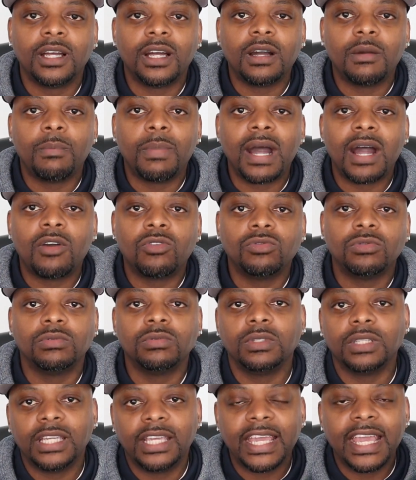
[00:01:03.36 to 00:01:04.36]
about
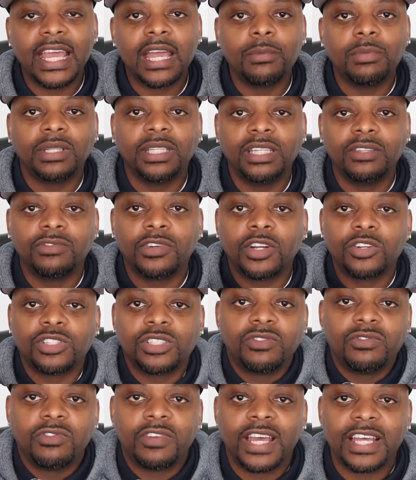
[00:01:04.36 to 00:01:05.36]
gambling
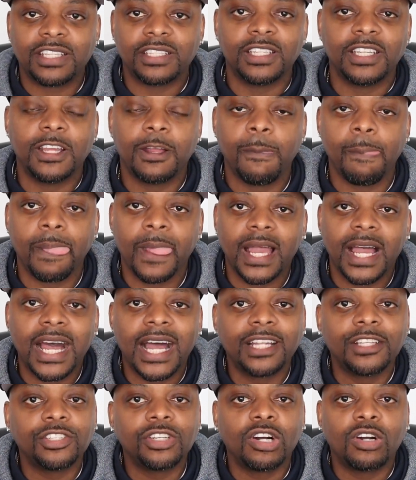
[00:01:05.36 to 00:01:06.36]
versus investing.
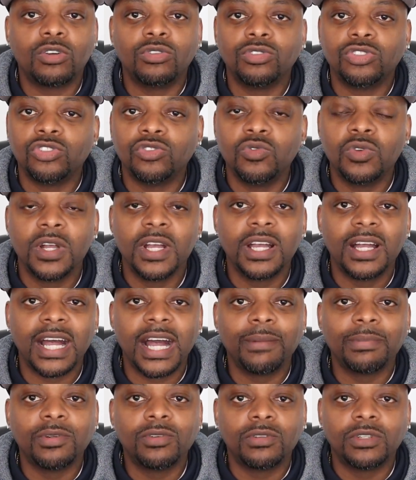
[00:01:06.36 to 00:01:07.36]
I told you
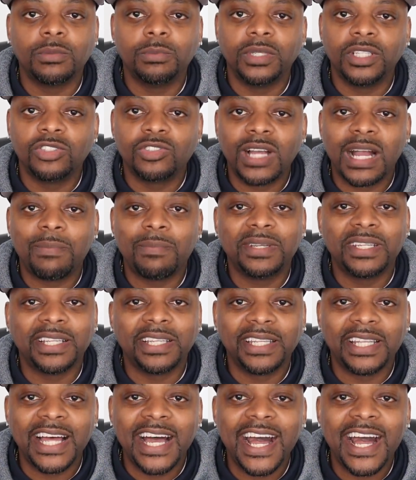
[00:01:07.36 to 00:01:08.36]
I'm going to be dropping a
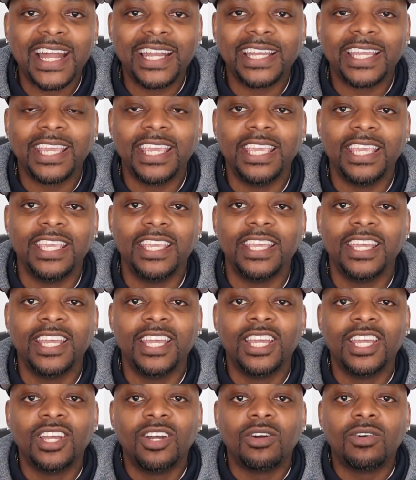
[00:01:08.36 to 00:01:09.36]
lot of heat
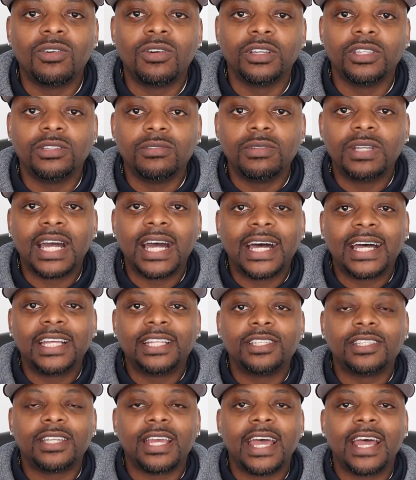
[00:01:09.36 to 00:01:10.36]
on you
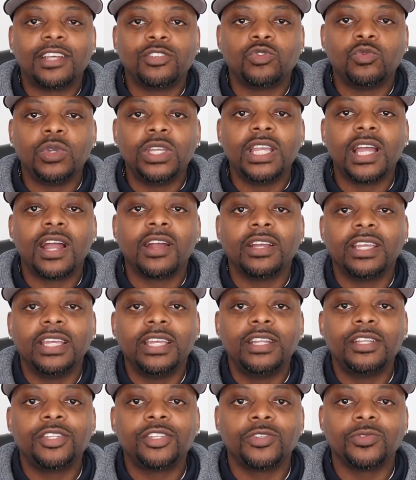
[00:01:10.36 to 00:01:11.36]
guys as we are
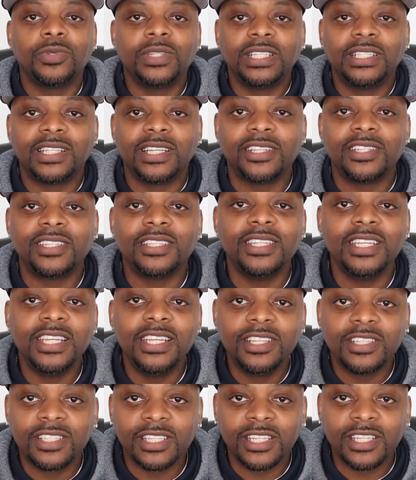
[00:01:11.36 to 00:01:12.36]
entering the
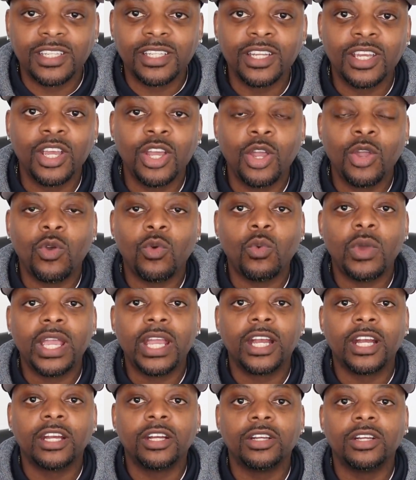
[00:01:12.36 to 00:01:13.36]
season
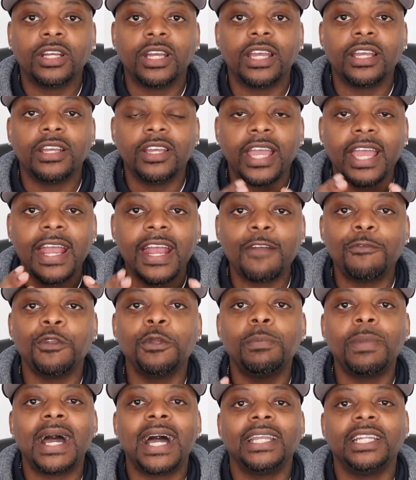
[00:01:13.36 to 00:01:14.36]
where
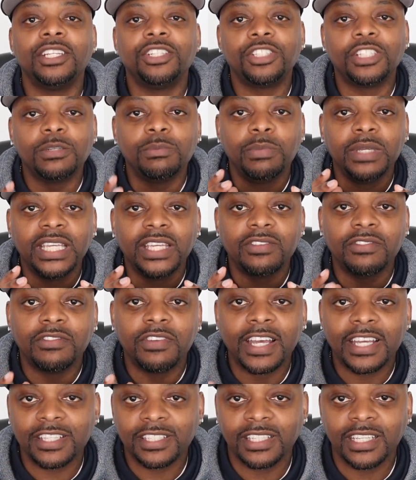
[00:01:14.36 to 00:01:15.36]
everybody should be
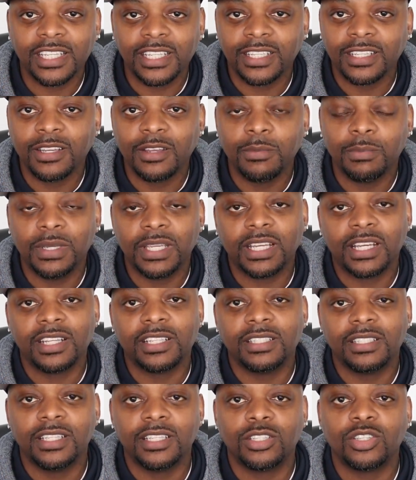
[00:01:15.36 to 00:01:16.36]
investing,
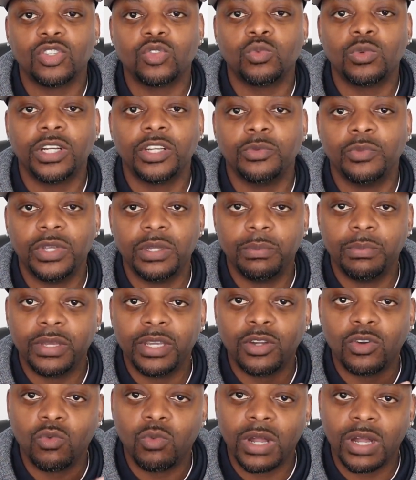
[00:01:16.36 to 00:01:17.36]
because this is where we
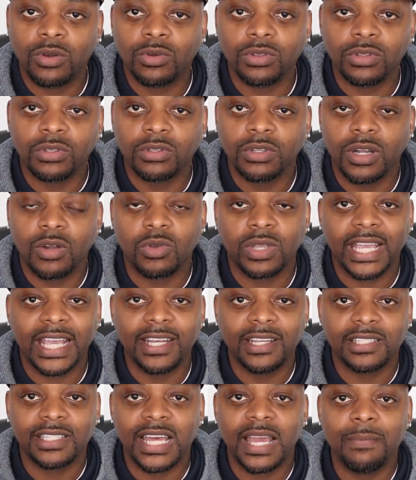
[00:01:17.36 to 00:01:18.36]
build wealth, okay?
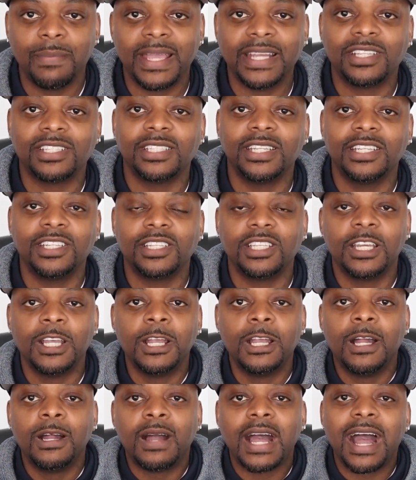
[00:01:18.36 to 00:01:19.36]
Does that make sense?
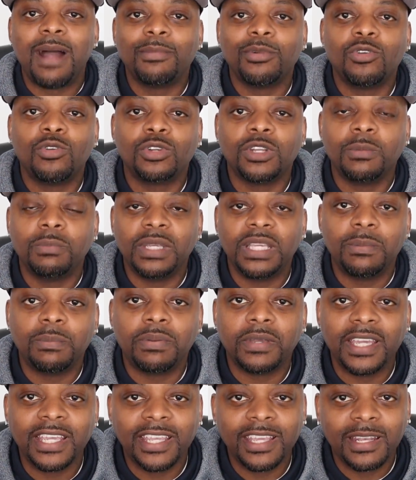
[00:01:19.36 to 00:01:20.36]
I'm going to be
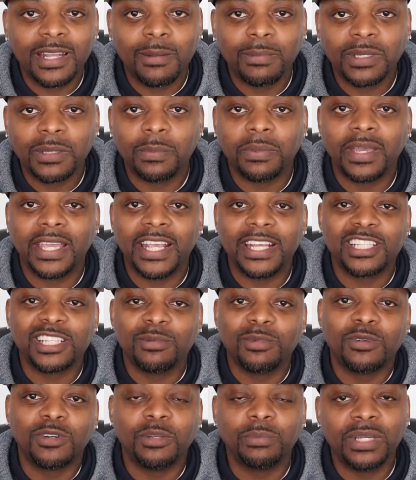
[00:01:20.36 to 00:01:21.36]
picking up the pace.
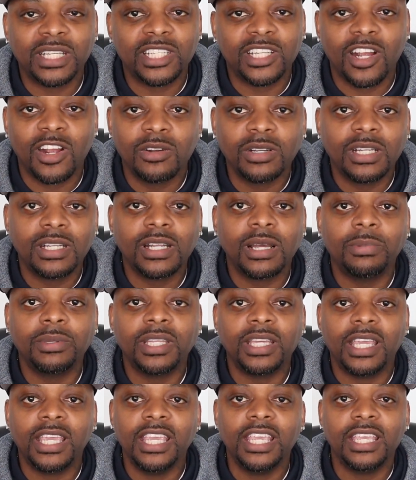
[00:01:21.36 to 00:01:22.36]
I'm going to be turning up
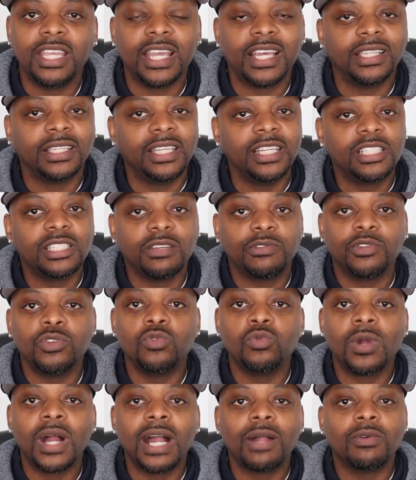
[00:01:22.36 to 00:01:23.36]
the heat, at least if you
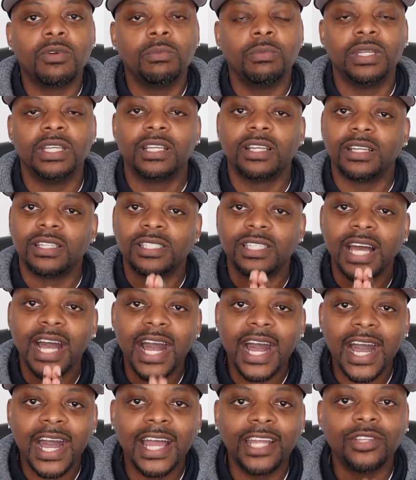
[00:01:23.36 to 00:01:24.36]
rock with me, because
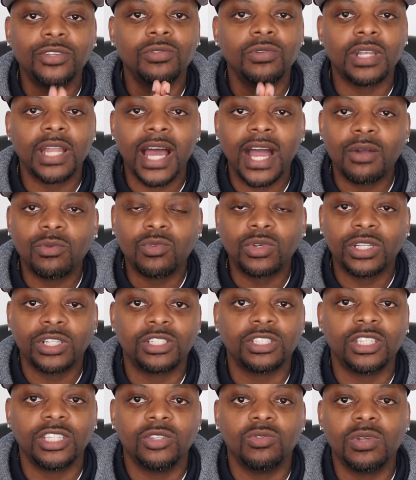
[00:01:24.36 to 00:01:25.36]
I do not want to
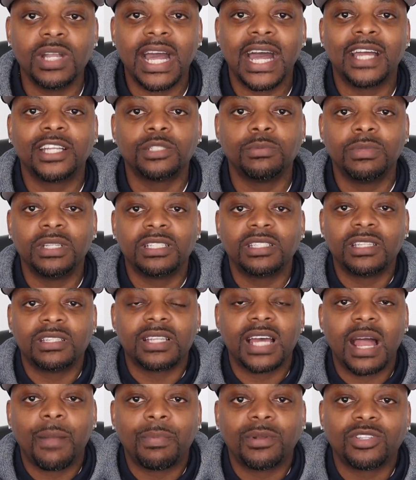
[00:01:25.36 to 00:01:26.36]
see you guys miss this
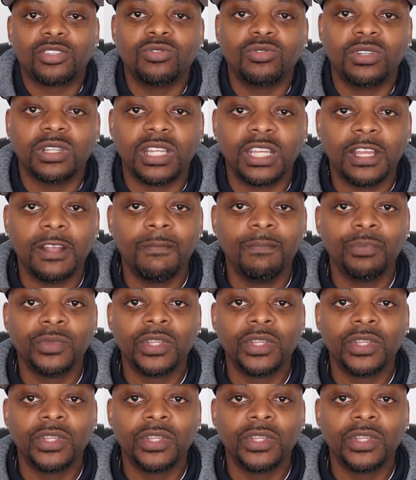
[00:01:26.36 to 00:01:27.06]
opportunity